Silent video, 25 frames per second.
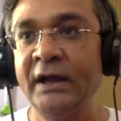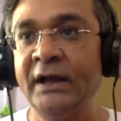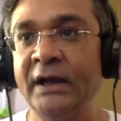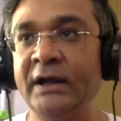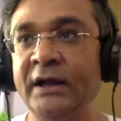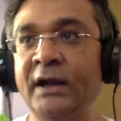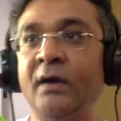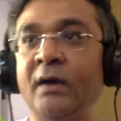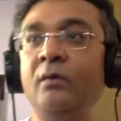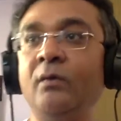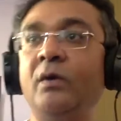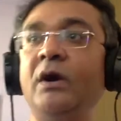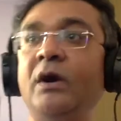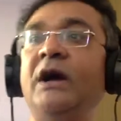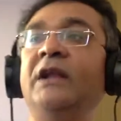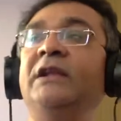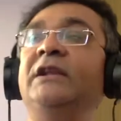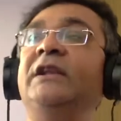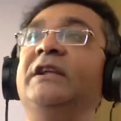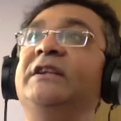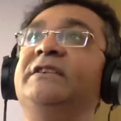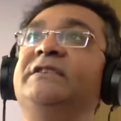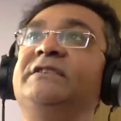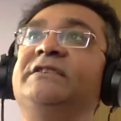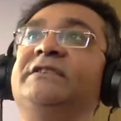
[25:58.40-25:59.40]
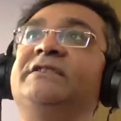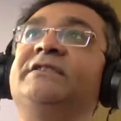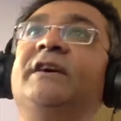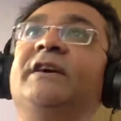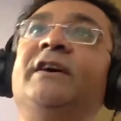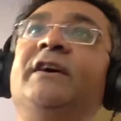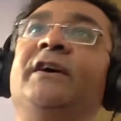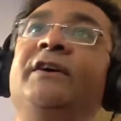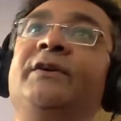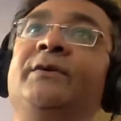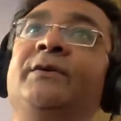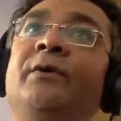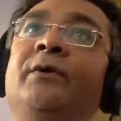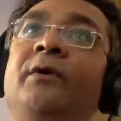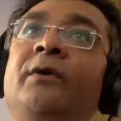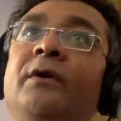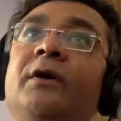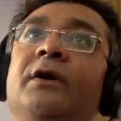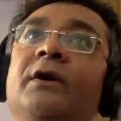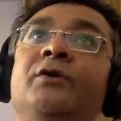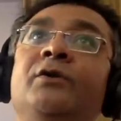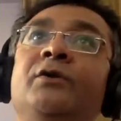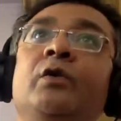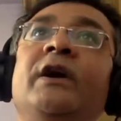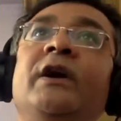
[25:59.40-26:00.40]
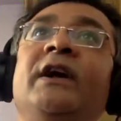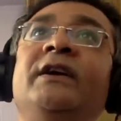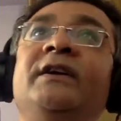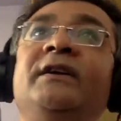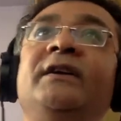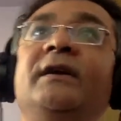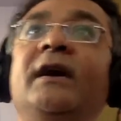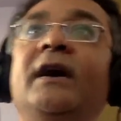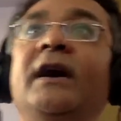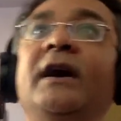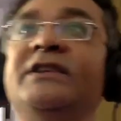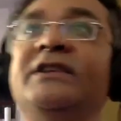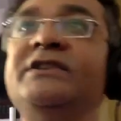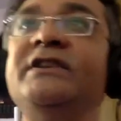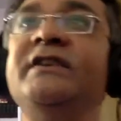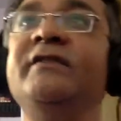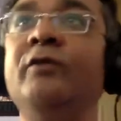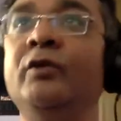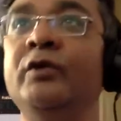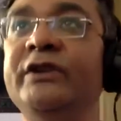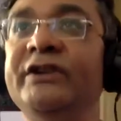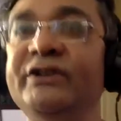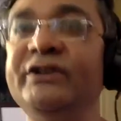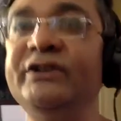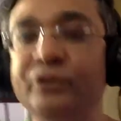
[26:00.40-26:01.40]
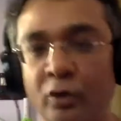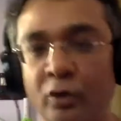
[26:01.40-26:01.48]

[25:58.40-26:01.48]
now unless uh, you know you can achieve only so